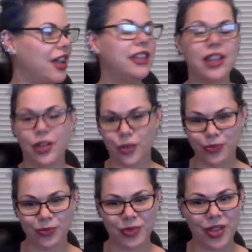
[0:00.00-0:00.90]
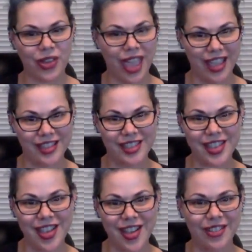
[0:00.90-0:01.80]
Oh, you know. Okay,
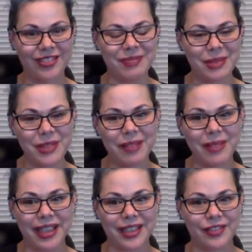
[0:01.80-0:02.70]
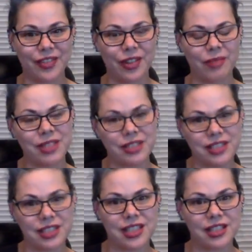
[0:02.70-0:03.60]
so, meanwhile, back at the farm. Go
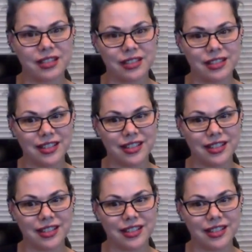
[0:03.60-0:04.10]
Hi. Sit down.